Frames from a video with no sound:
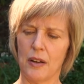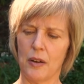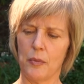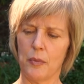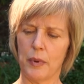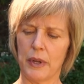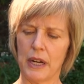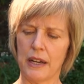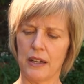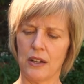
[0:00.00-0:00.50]

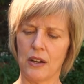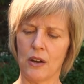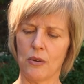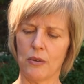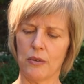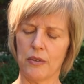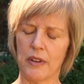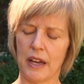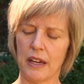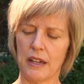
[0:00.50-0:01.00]
But I
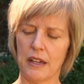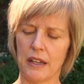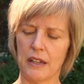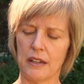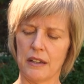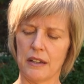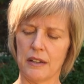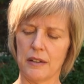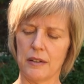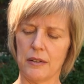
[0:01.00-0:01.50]
know
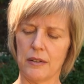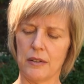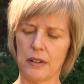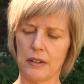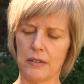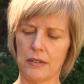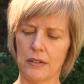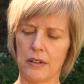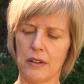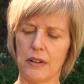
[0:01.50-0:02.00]
that
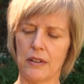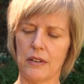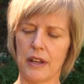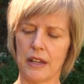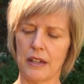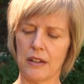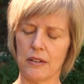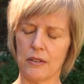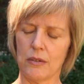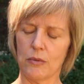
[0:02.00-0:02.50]

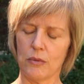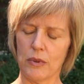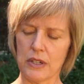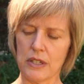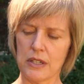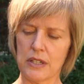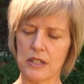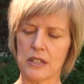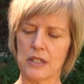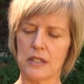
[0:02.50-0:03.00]
that it
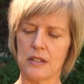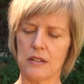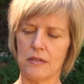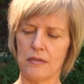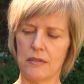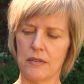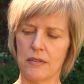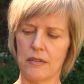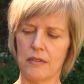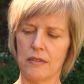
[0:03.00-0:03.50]
was
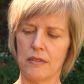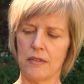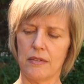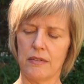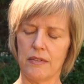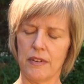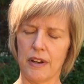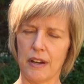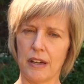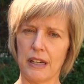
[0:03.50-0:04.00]

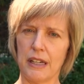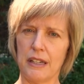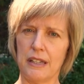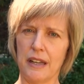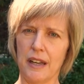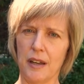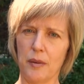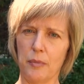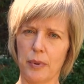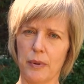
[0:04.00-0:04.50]
very
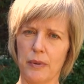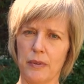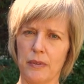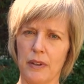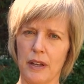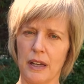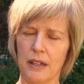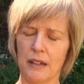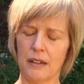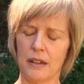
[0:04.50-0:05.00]
deep,
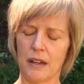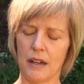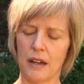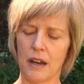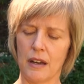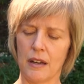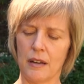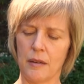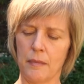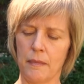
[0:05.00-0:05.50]
and
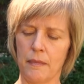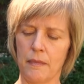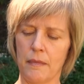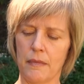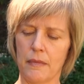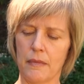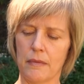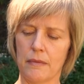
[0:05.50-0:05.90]
I'm